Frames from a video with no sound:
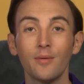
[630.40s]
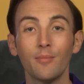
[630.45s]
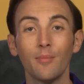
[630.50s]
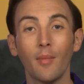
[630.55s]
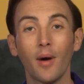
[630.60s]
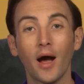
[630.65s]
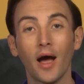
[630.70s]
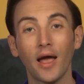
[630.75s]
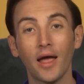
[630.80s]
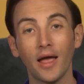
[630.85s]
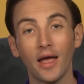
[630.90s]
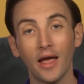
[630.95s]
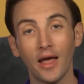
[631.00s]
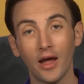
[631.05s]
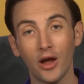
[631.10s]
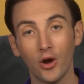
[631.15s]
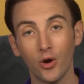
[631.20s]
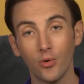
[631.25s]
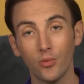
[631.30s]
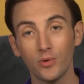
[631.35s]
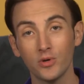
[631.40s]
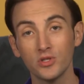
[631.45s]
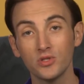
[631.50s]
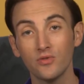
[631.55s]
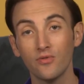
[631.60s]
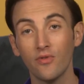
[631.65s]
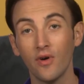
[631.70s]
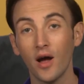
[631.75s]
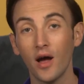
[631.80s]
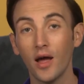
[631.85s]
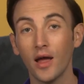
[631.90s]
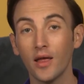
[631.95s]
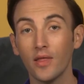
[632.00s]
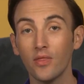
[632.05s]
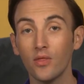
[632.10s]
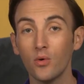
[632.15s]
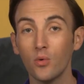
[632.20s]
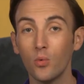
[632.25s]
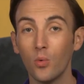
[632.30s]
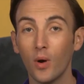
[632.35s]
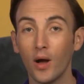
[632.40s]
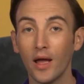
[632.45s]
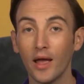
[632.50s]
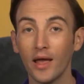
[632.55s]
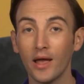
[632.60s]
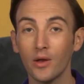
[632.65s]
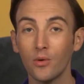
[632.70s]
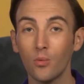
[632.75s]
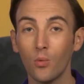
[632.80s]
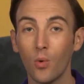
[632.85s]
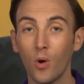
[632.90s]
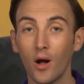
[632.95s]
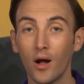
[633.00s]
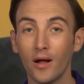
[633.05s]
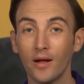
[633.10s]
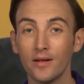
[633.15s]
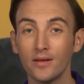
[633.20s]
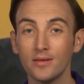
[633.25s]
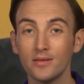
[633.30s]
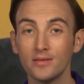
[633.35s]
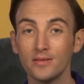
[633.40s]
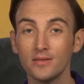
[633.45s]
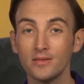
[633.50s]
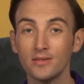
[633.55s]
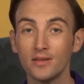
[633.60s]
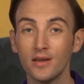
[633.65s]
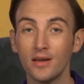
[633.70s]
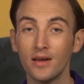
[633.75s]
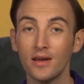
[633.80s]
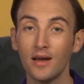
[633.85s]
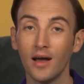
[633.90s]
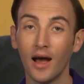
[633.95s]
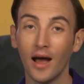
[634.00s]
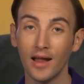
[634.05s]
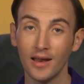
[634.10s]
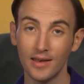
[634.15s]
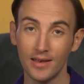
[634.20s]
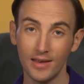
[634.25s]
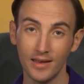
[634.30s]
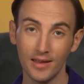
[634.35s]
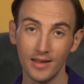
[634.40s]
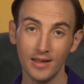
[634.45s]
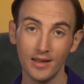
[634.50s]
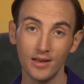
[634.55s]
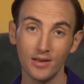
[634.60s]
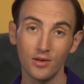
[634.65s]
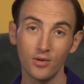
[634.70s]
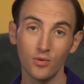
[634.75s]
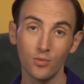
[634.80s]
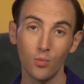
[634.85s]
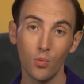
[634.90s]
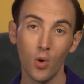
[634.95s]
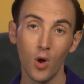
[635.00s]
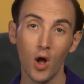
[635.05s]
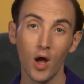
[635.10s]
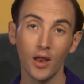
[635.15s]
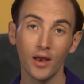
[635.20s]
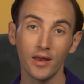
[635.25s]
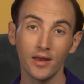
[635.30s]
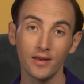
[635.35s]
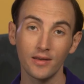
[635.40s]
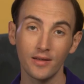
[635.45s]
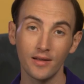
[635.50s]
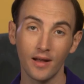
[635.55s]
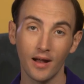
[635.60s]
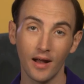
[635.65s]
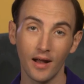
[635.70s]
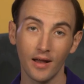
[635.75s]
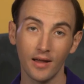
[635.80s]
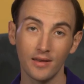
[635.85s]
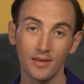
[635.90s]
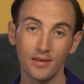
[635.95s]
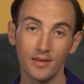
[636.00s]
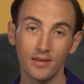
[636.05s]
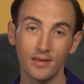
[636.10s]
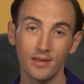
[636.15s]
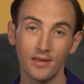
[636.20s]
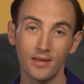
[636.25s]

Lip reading: My hair was fine the way it was, I didn't want it cut.